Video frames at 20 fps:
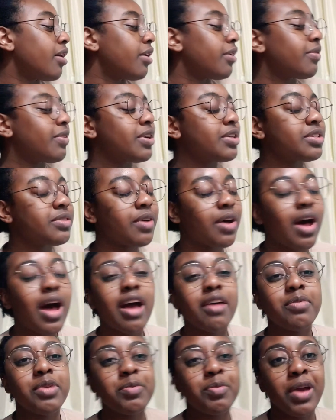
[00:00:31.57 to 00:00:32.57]
first of all,
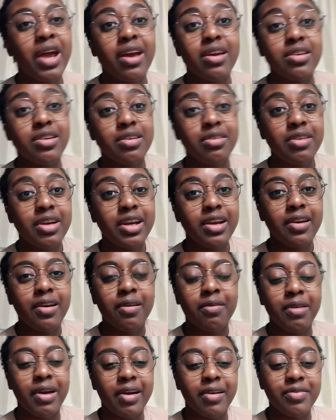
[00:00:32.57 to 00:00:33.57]
I've been pandering
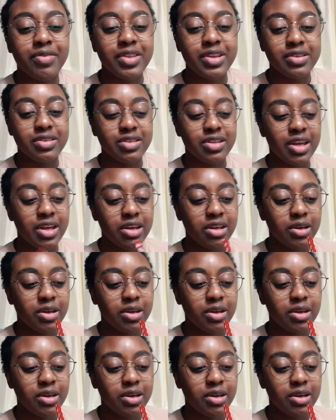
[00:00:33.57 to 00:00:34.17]
around this